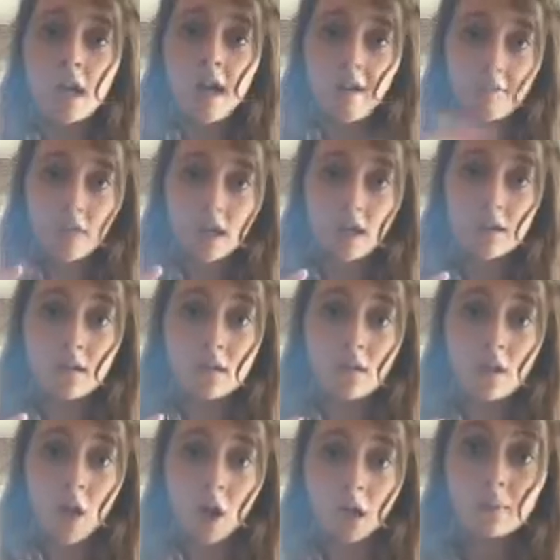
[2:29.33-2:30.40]
heaven
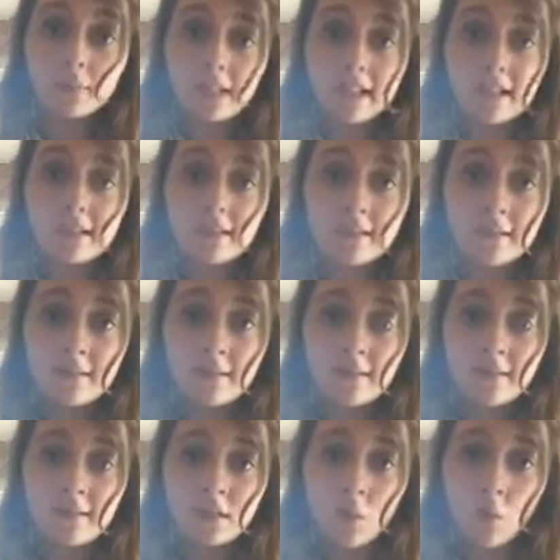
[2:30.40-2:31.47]
on a plate.
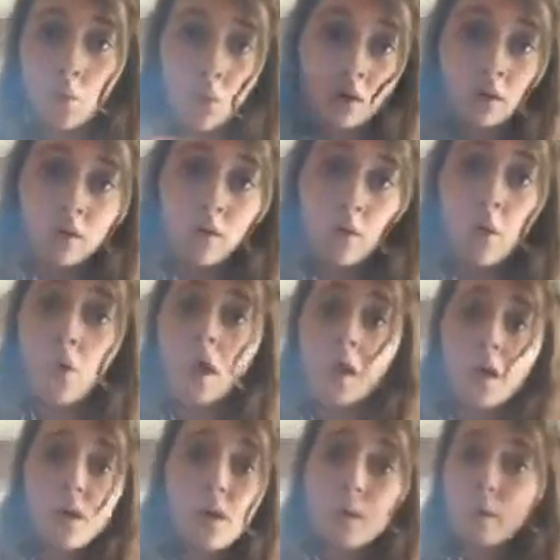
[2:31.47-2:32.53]
Or, or,
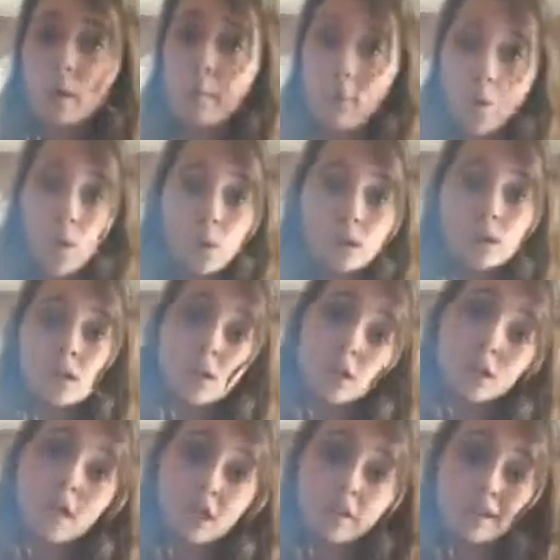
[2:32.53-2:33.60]
or a bowl.
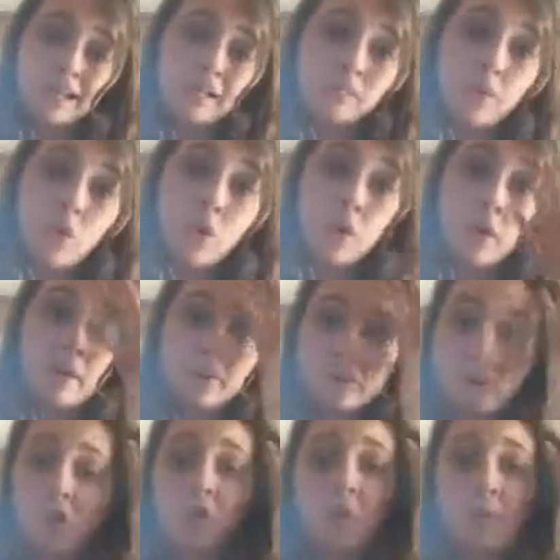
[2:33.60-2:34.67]
It could be in a bowl.
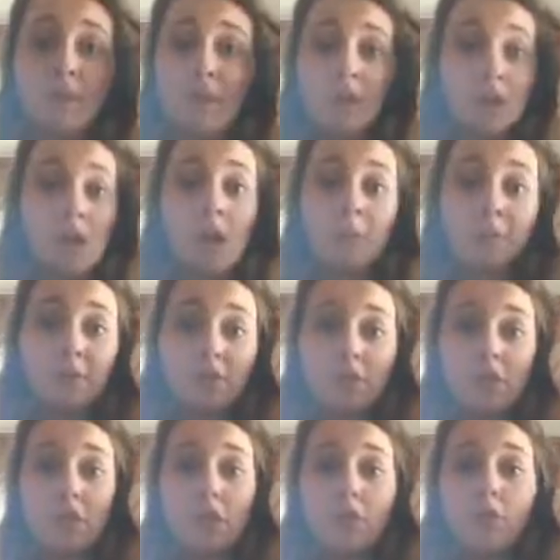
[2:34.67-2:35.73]
It could be in a cup
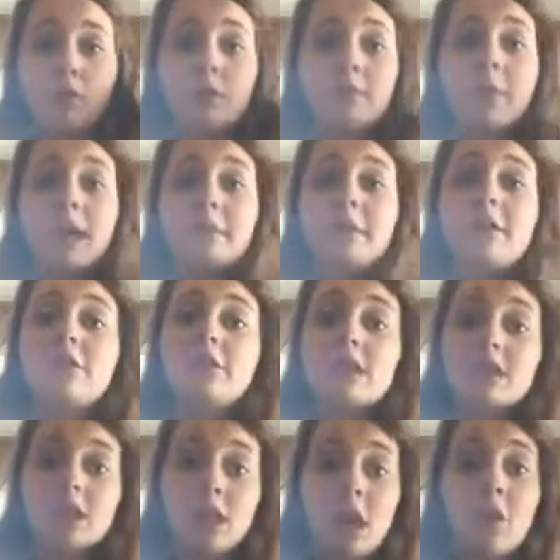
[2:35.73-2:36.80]
too. Maybe you
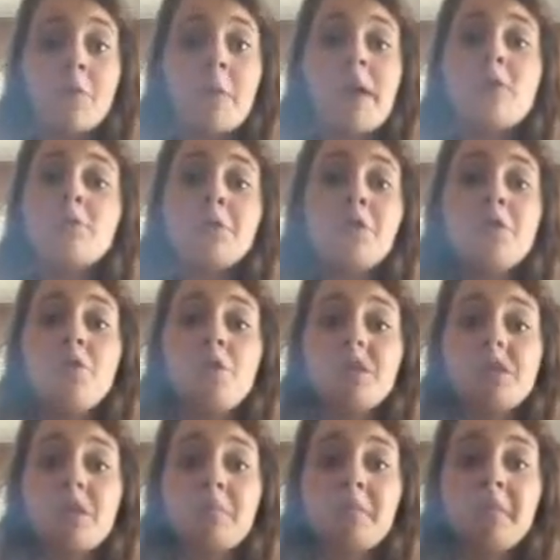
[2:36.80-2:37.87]
just love Mountain Dew or
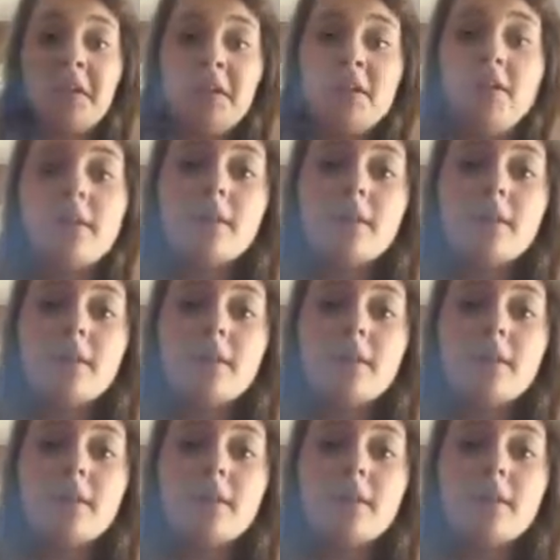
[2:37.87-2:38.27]
something.